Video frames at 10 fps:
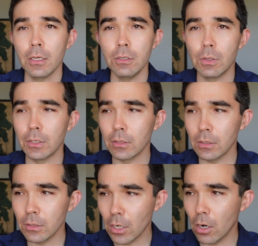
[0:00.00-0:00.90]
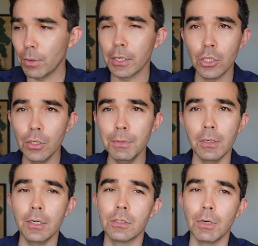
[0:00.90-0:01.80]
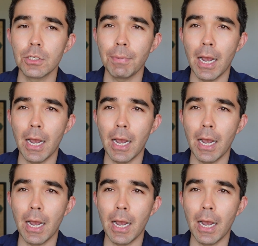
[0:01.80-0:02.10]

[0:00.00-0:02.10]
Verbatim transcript: You can go and accumulate as much